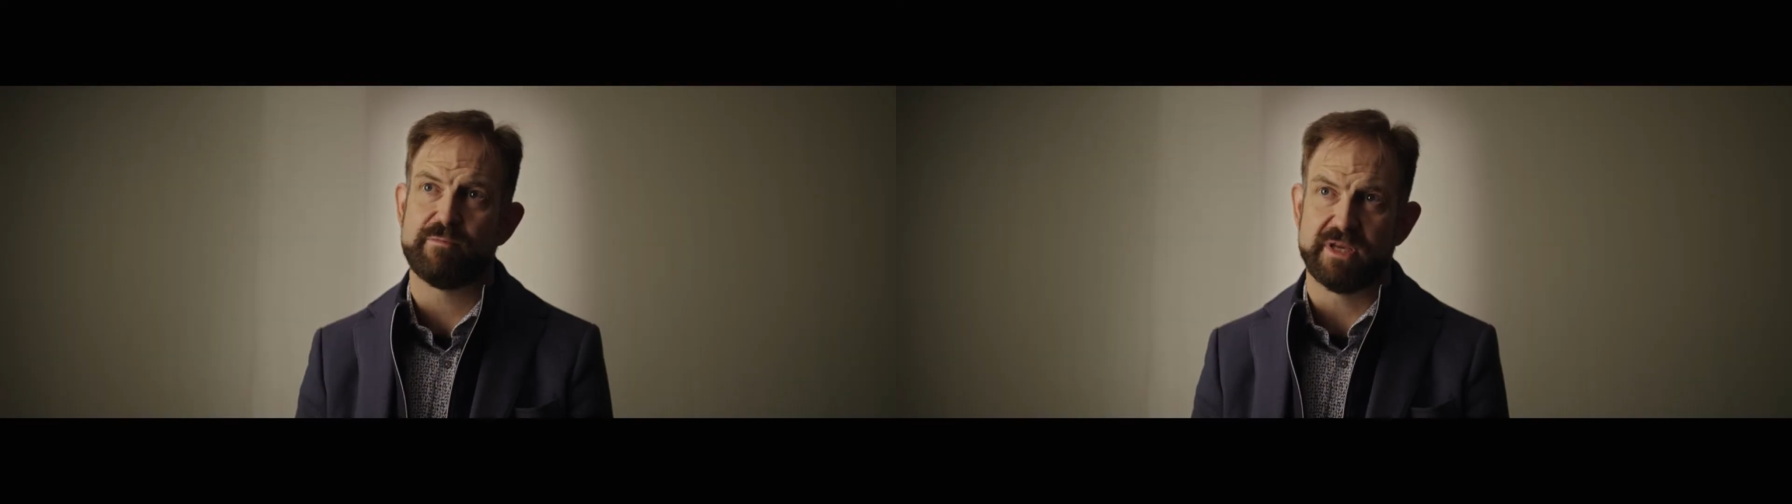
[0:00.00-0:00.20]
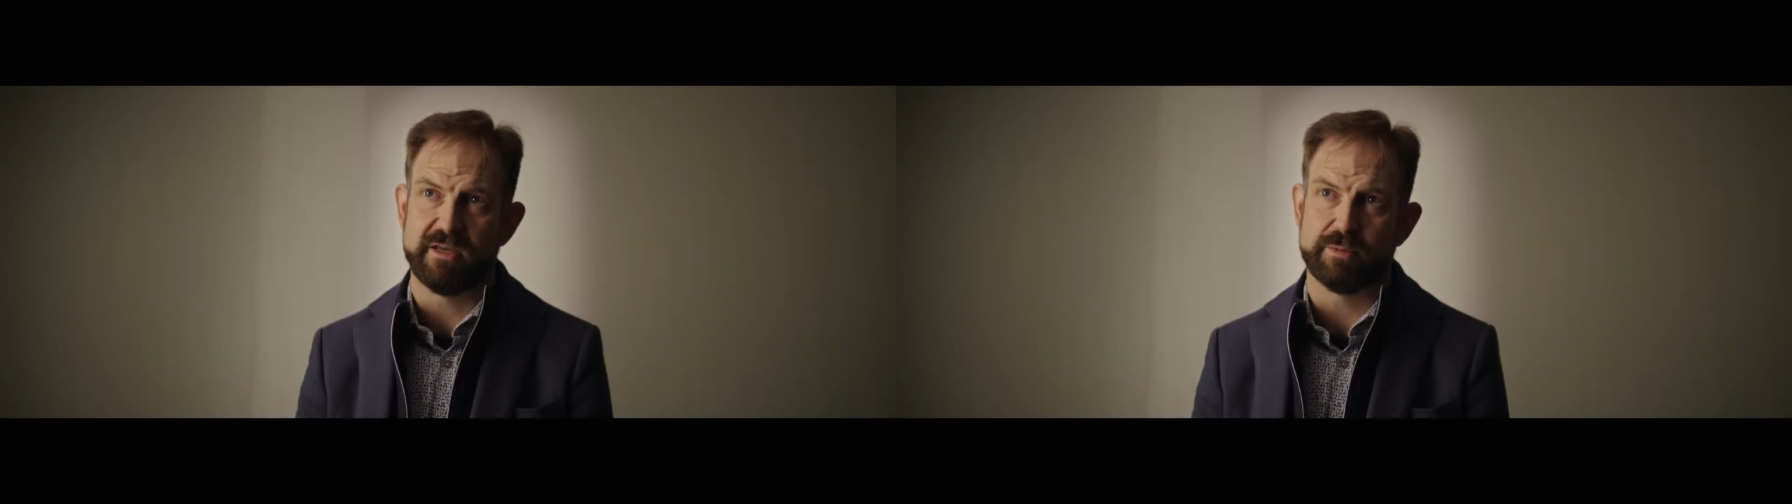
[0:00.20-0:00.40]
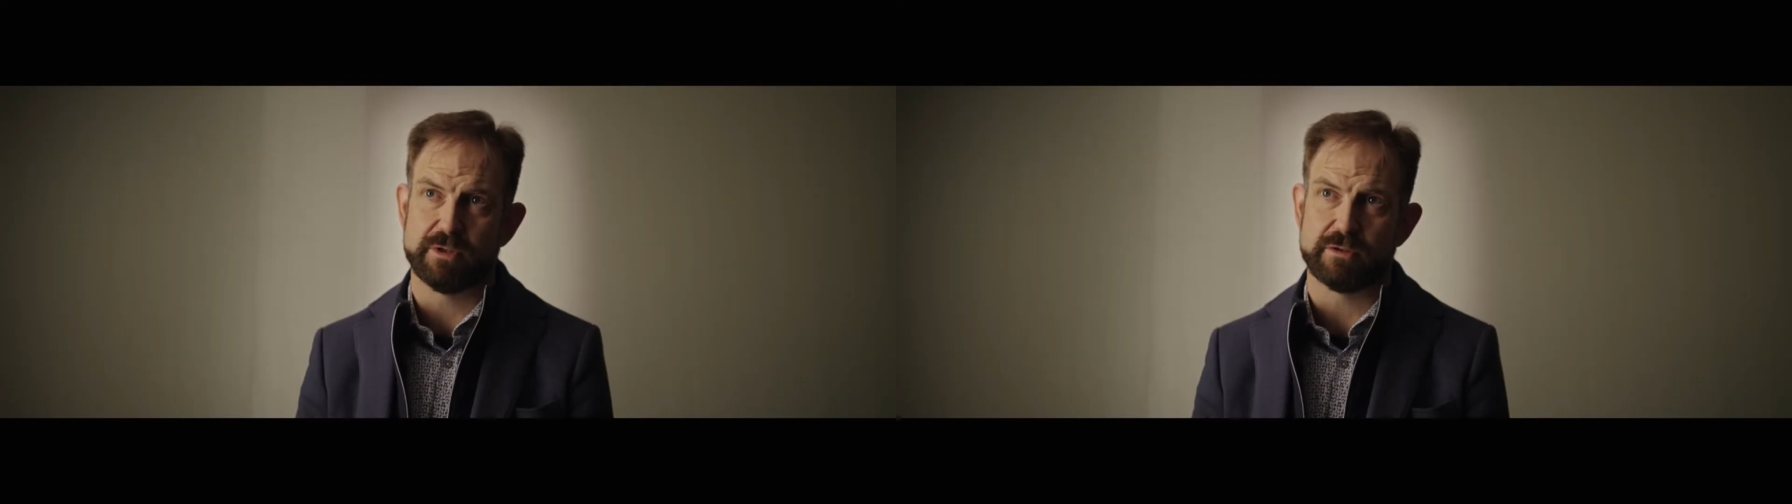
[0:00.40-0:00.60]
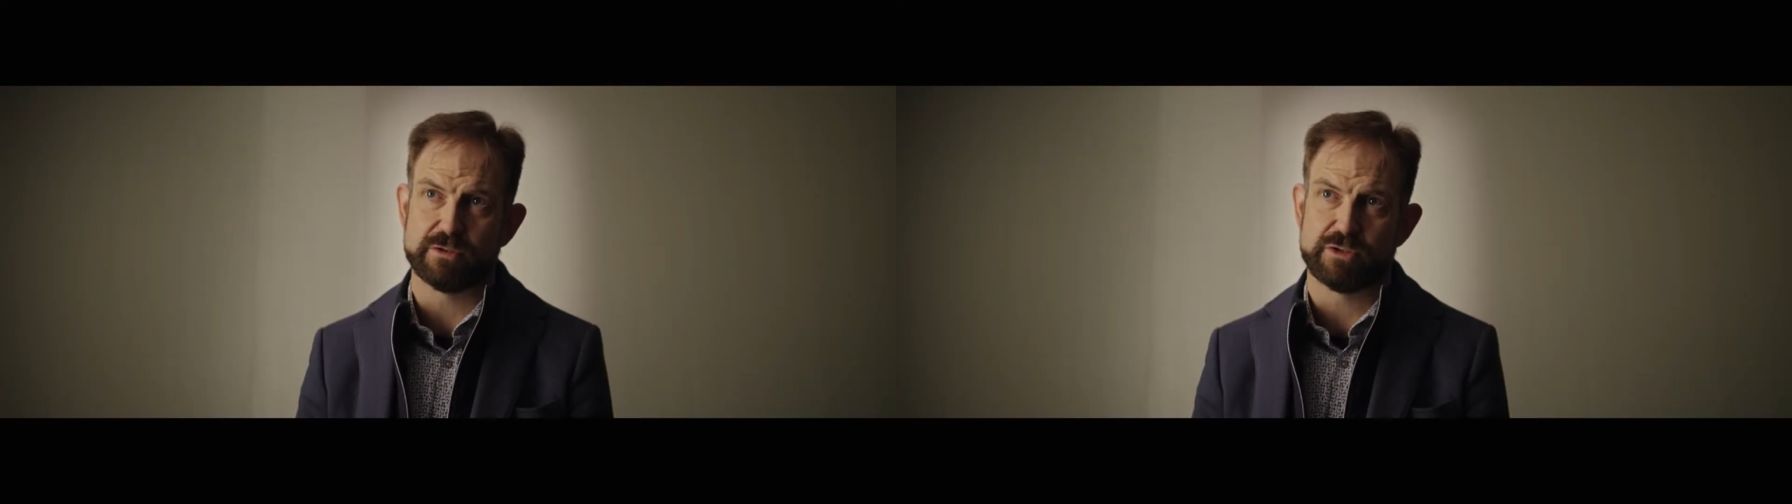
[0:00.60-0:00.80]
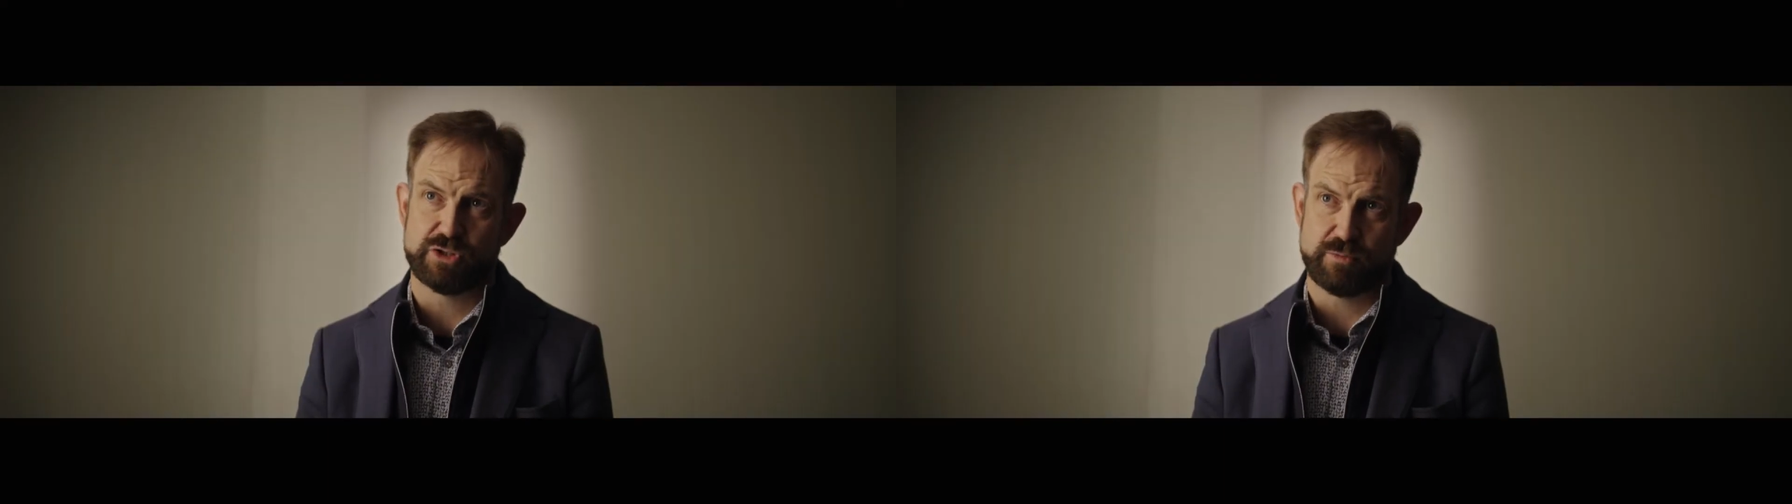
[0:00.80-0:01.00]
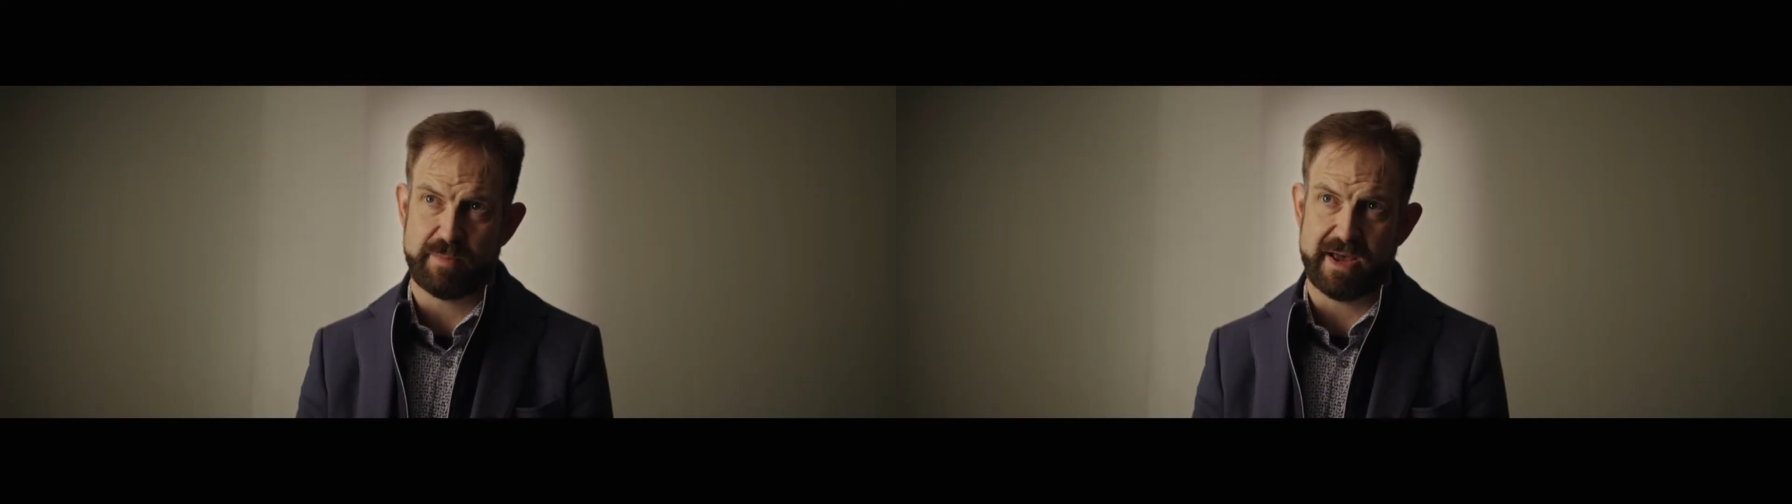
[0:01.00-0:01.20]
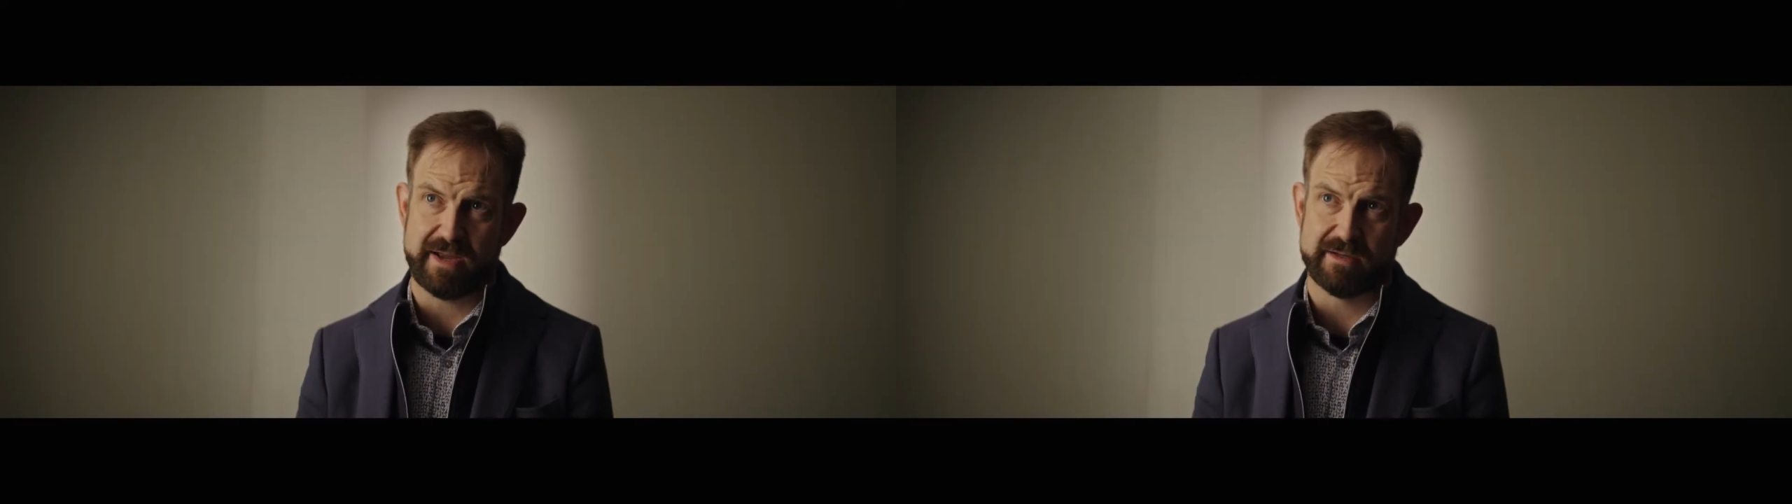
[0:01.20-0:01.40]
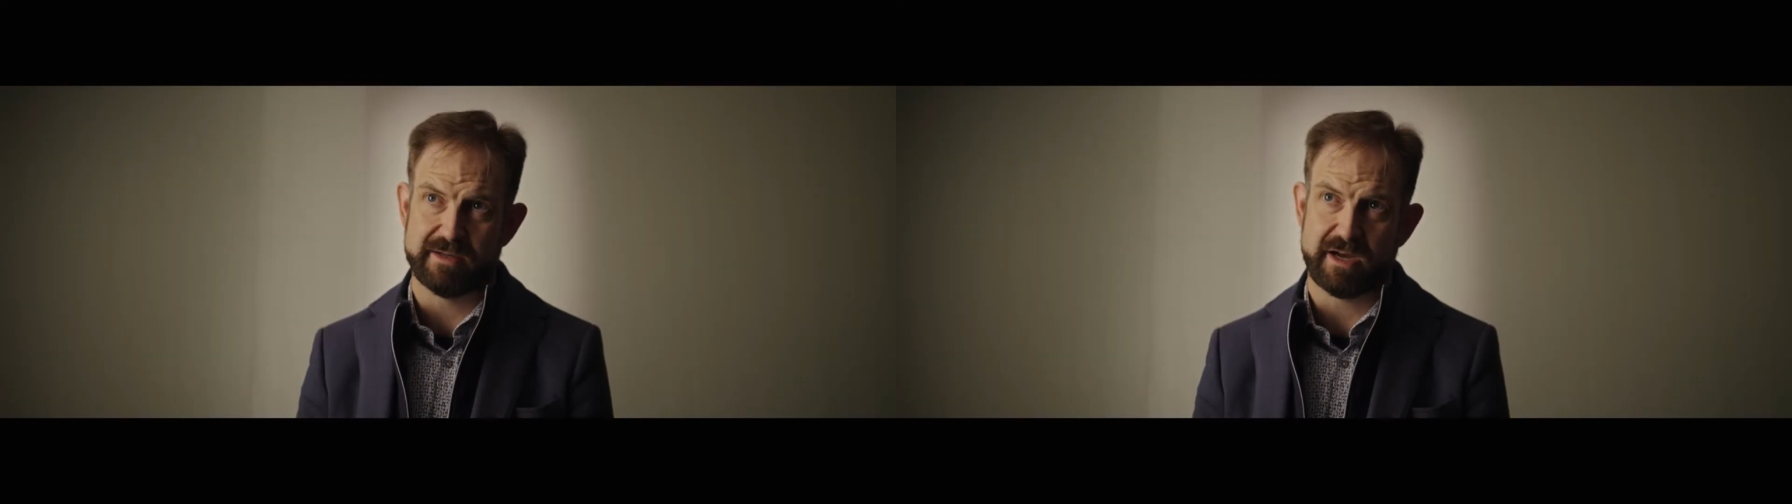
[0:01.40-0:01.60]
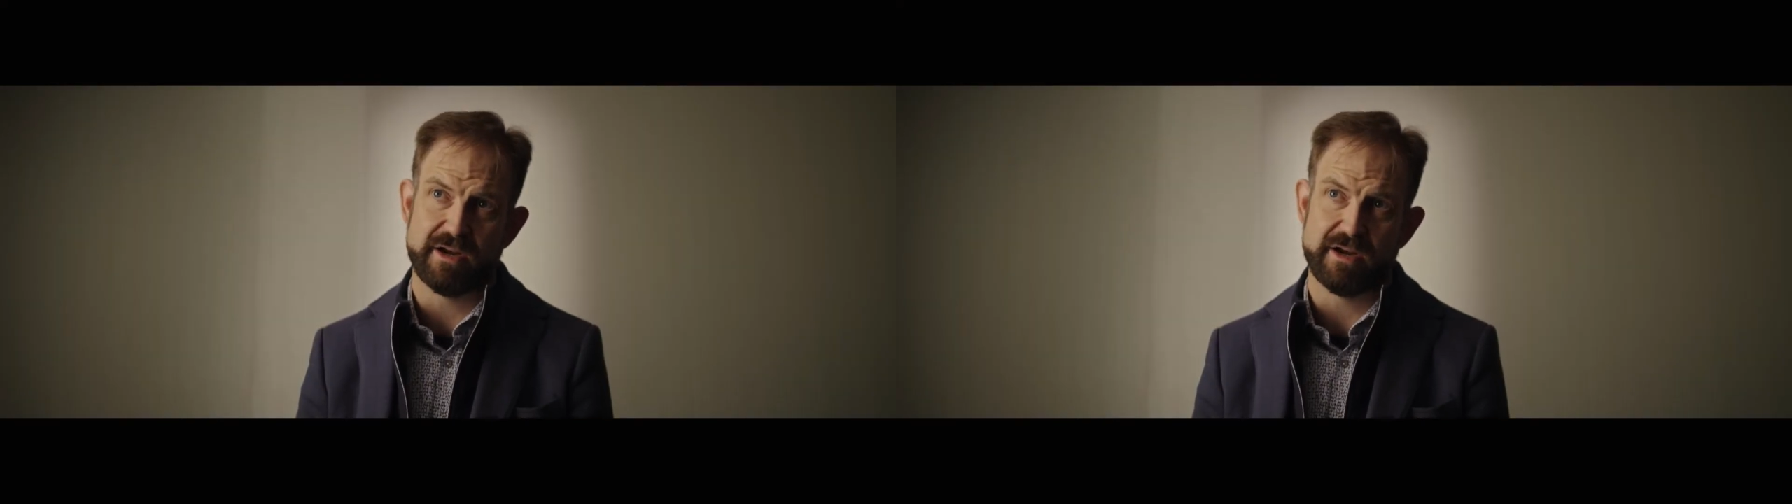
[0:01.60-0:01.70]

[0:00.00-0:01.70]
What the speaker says: people spend